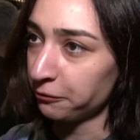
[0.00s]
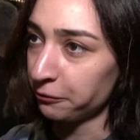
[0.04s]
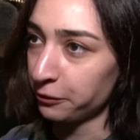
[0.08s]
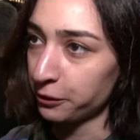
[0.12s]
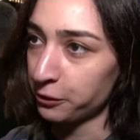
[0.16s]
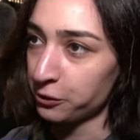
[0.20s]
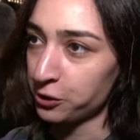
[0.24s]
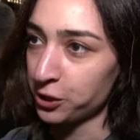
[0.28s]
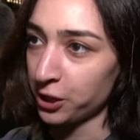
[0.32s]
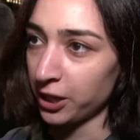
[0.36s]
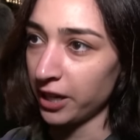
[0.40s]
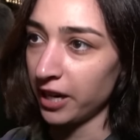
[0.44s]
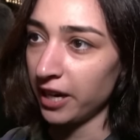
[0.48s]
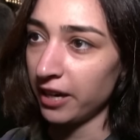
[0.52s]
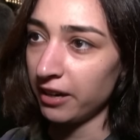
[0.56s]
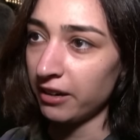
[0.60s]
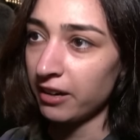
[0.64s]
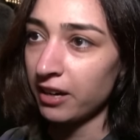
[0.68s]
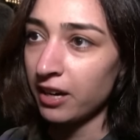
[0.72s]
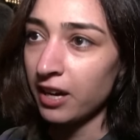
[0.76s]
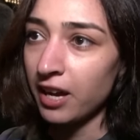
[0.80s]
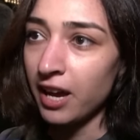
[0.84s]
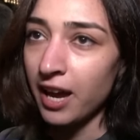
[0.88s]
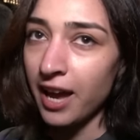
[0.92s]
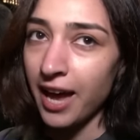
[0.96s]
future
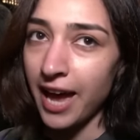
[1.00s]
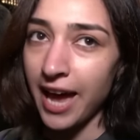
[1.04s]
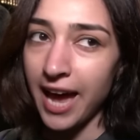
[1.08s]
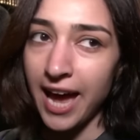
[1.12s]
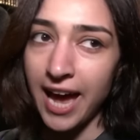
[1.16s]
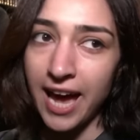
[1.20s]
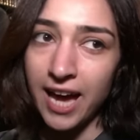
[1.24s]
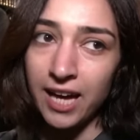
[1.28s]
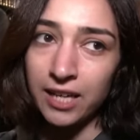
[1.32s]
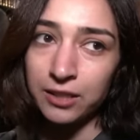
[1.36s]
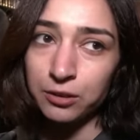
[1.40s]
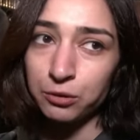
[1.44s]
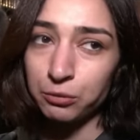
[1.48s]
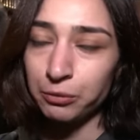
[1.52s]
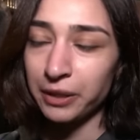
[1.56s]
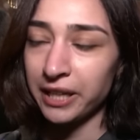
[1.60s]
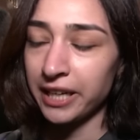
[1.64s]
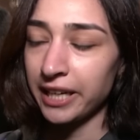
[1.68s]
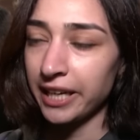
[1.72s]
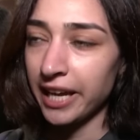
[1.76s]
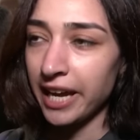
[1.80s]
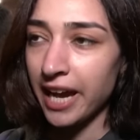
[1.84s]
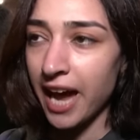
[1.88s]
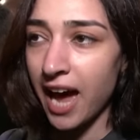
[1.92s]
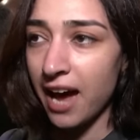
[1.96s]
and
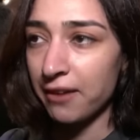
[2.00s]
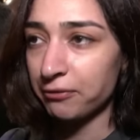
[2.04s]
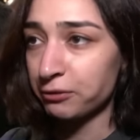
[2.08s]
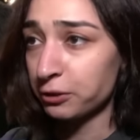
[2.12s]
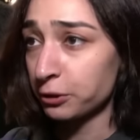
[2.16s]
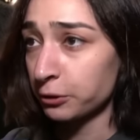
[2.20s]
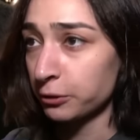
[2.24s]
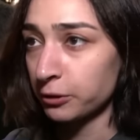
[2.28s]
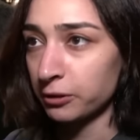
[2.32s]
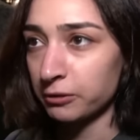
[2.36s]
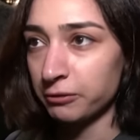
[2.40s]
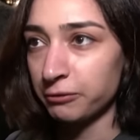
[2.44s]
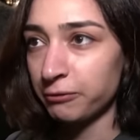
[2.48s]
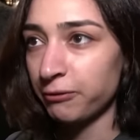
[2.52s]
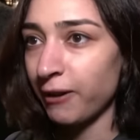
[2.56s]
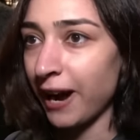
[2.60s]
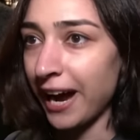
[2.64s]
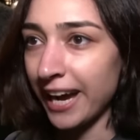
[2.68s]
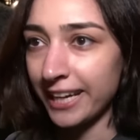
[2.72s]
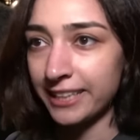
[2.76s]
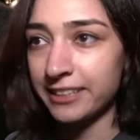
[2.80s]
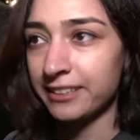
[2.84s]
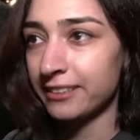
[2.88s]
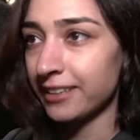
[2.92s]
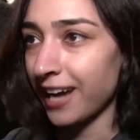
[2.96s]
we have to
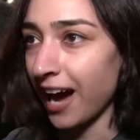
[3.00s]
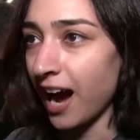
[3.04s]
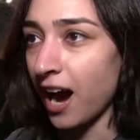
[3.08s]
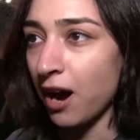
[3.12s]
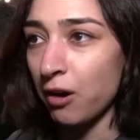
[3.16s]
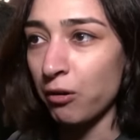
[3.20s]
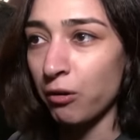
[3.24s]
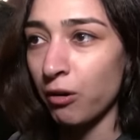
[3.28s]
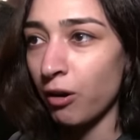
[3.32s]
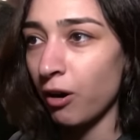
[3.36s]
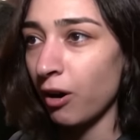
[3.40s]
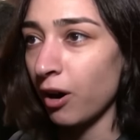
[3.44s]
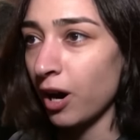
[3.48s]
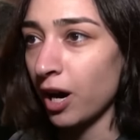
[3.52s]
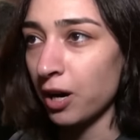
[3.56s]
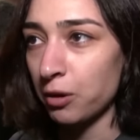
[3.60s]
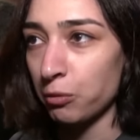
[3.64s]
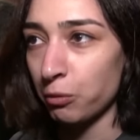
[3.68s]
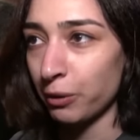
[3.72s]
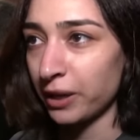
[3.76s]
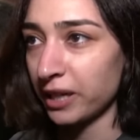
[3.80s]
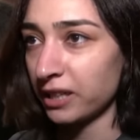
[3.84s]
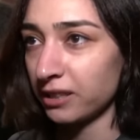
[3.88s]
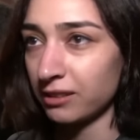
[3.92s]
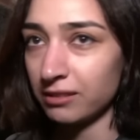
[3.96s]
fight now or
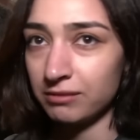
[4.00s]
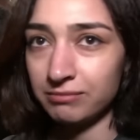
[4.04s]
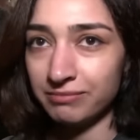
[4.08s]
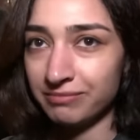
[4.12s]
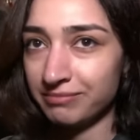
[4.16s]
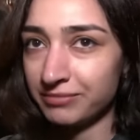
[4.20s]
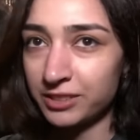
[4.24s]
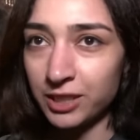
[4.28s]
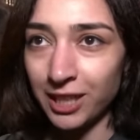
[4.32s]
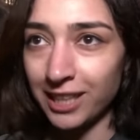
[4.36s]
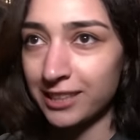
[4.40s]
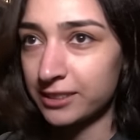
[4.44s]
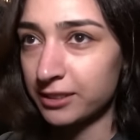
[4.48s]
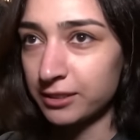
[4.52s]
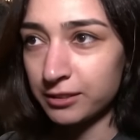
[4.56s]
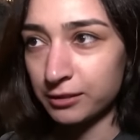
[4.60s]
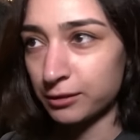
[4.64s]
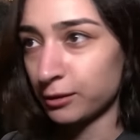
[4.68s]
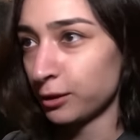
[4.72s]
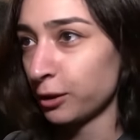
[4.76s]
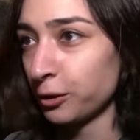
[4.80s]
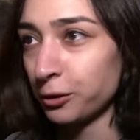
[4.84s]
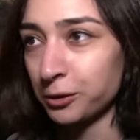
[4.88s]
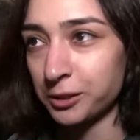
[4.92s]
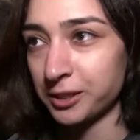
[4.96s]
we'll
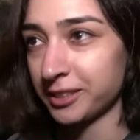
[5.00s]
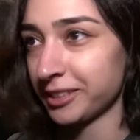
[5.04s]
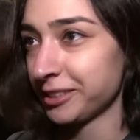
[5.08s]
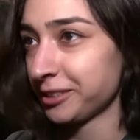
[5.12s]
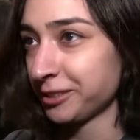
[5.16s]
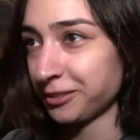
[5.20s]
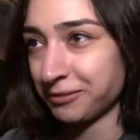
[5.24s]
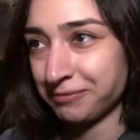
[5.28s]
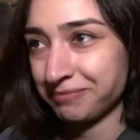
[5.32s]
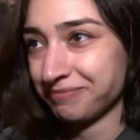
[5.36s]
just lose it.